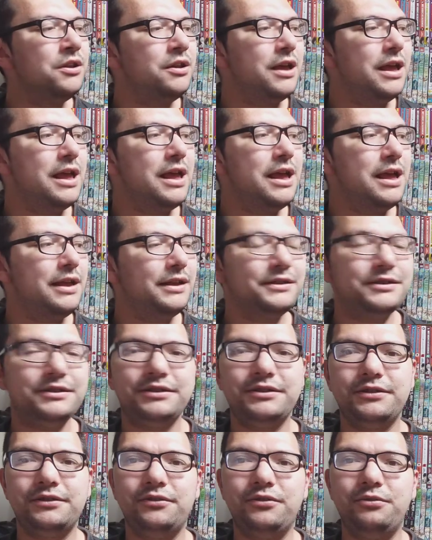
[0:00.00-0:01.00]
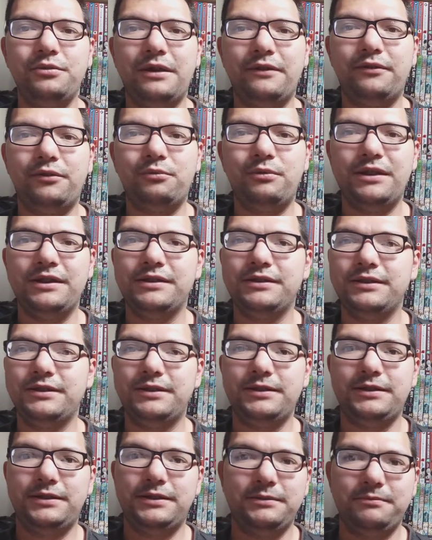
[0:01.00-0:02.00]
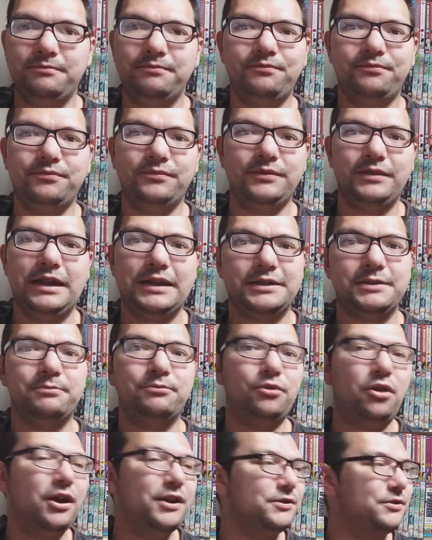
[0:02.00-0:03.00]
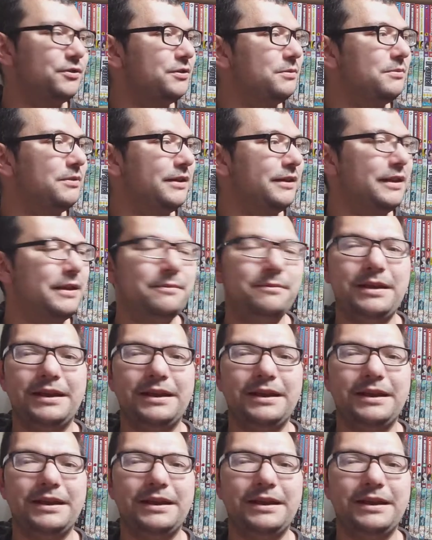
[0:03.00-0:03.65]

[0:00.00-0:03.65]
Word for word: and whoever wins gets a prize or something like that.